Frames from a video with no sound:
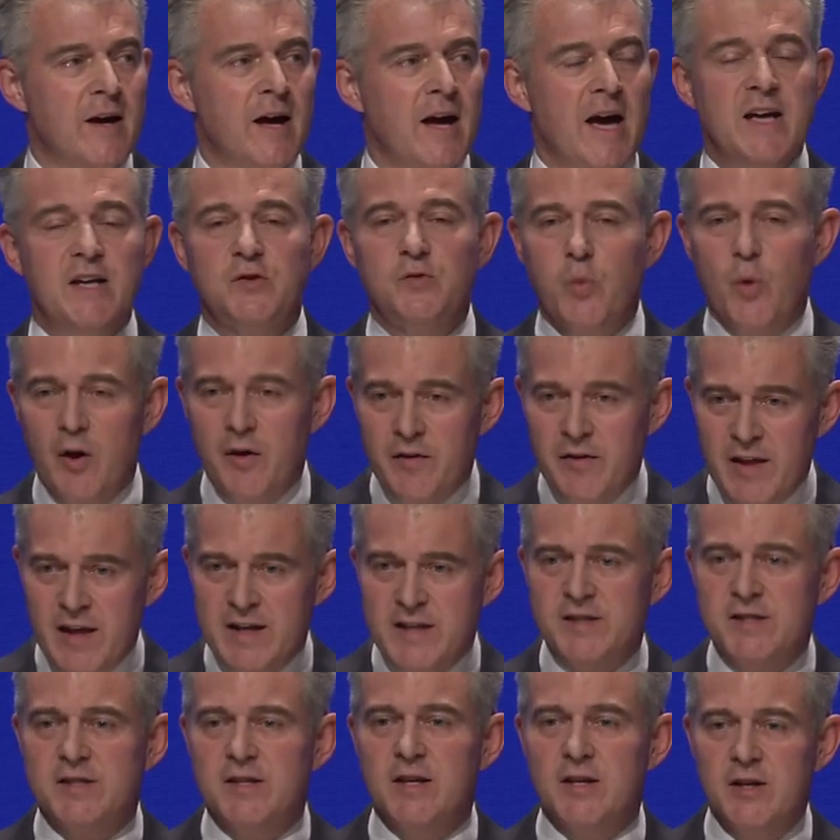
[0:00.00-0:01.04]
is what
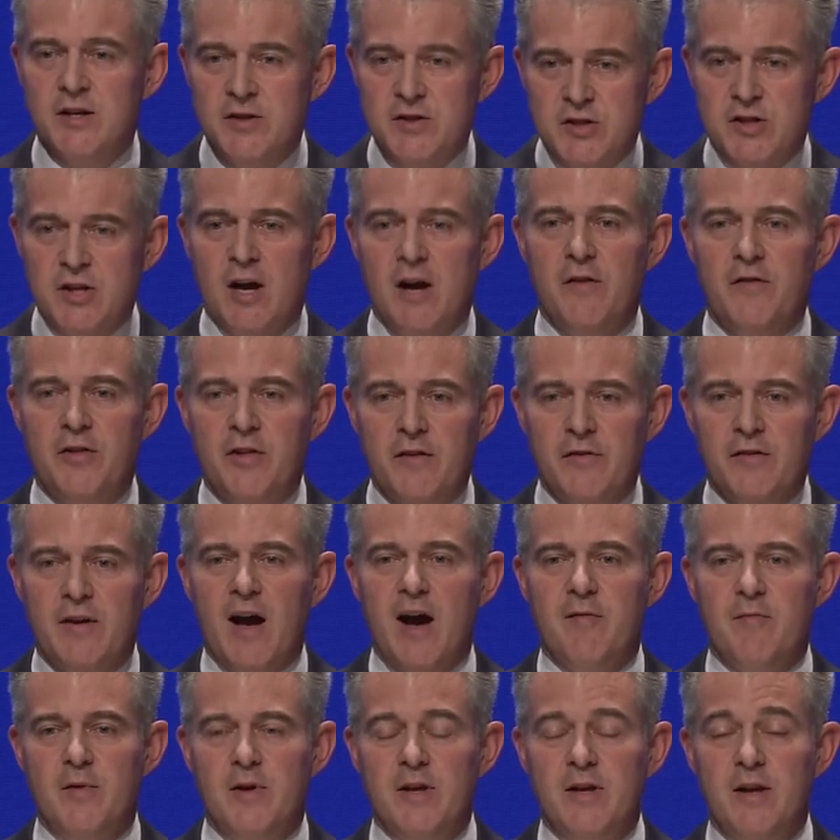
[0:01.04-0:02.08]
this Conservative
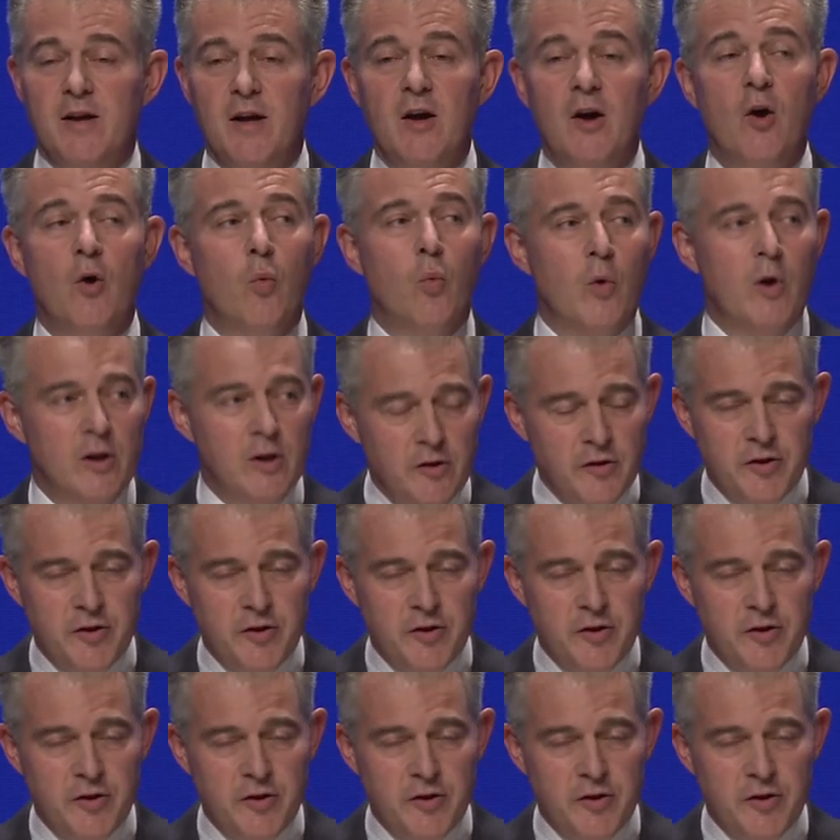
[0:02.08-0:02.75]
government will